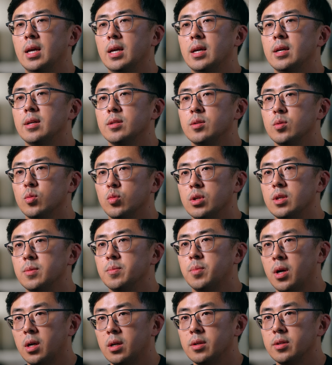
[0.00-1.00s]
And we
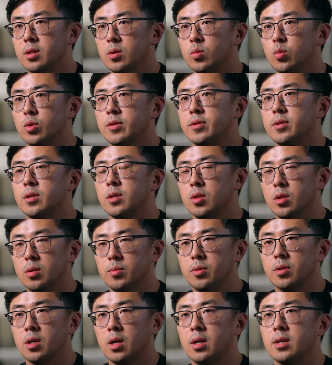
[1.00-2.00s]
partner with
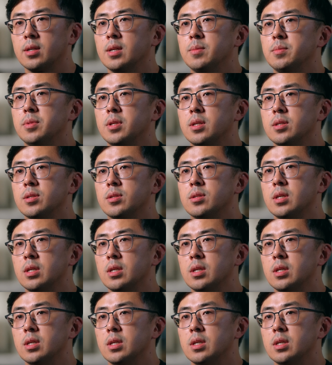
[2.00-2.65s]
global car companies,